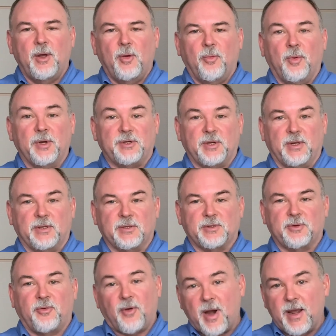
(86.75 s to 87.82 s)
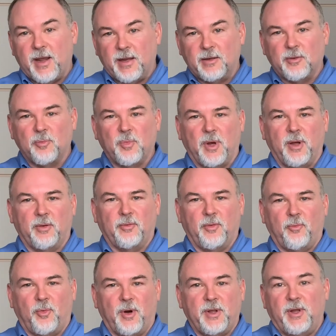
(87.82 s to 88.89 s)
which is great, but
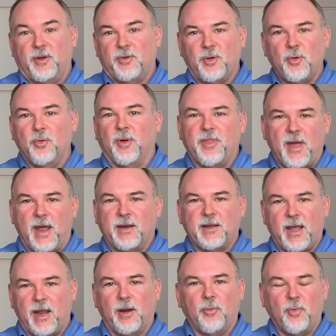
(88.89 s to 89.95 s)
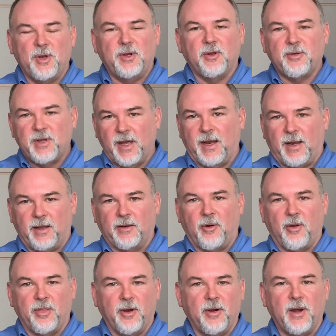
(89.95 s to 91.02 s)
what do you do with that data when you get it?
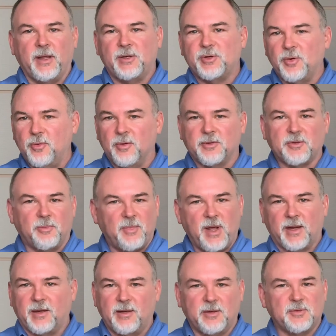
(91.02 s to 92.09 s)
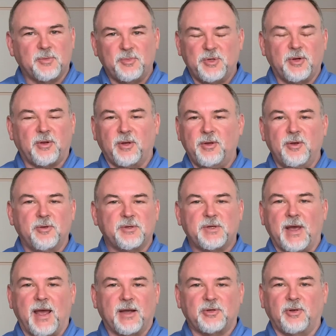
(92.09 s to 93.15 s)
Are there any tools or mechanisms you can use
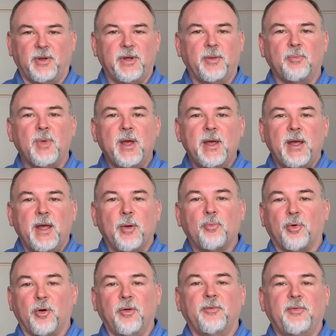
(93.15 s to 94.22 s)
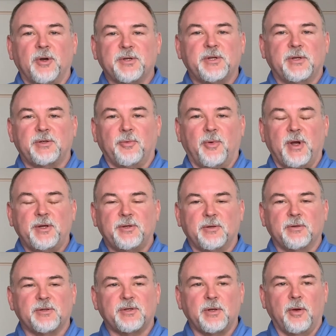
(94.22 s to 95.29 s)
to actually improve your
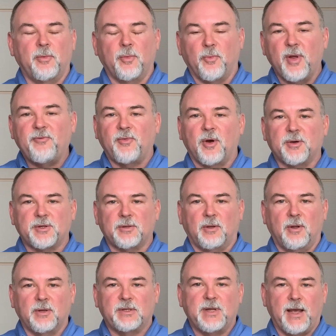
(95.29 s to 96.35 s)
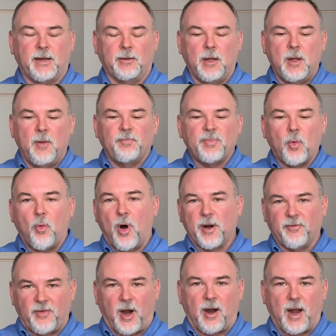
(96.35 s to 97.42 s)
situation? So when we first looked at one
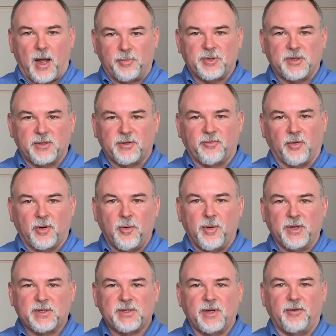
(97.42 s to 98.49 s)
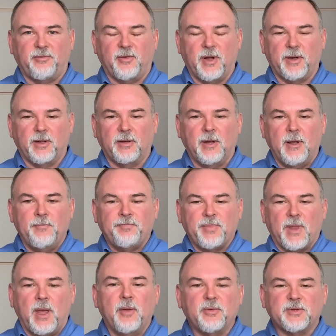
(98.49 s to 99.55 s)
of our options for going self-funded,
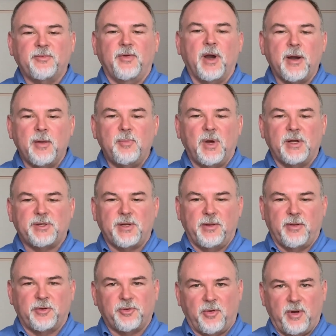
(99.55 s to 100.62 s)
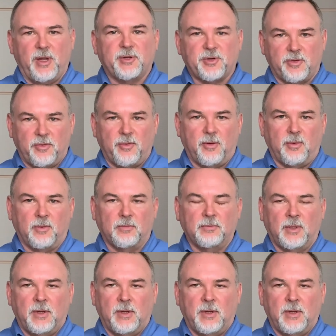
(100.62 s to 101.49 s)
it was very much in the traditional